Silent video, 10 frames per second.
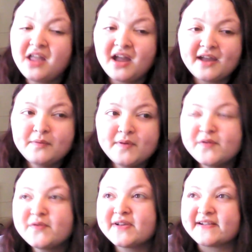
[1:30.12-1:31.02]
I was
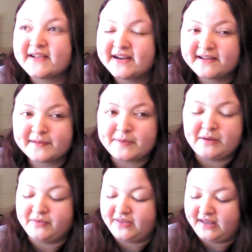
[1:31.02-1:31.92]
using setting spray
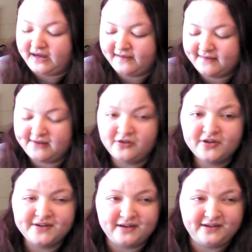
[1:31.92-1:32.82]
with it, and I still
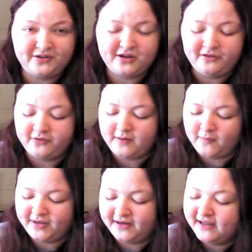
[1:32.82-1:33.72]
could not get the color I
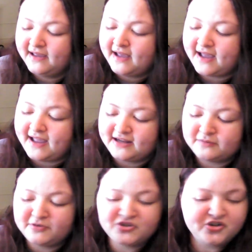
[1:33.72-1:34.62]
wanted. I had to
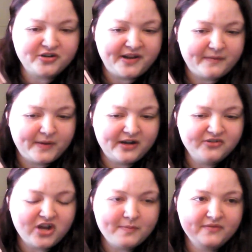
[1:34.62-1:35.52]
put Dirty Sweet
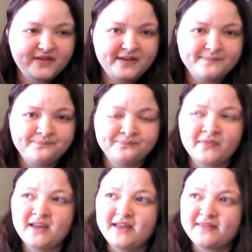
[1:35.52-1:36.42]
on top of it,
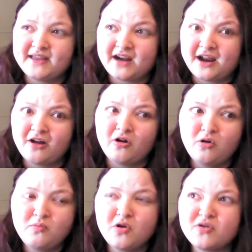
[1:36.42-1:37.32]
and then I
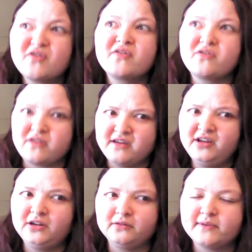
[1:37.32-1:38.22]
almost
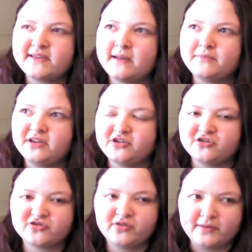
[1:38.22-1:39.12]
still was tempted to
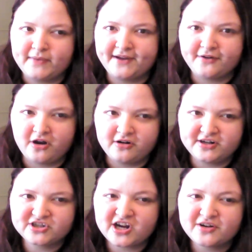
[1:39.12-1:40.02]
just go get my
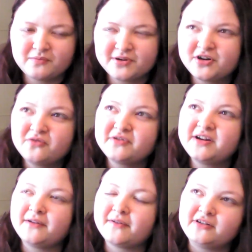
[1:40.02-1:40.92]
Hikari shadow and put it over it,
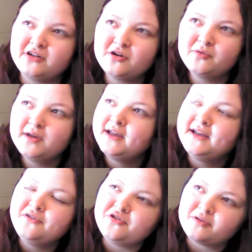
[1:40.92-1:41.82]
and I was like, no,
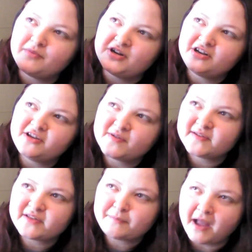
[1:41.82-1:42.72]
you committed to
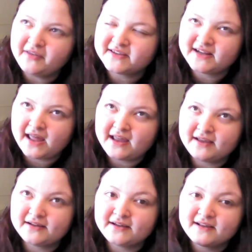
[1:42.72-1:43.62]
using this palette
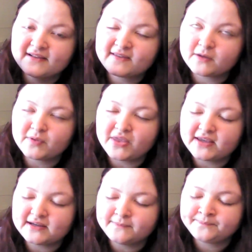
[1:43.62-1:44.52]
today. Stick with it.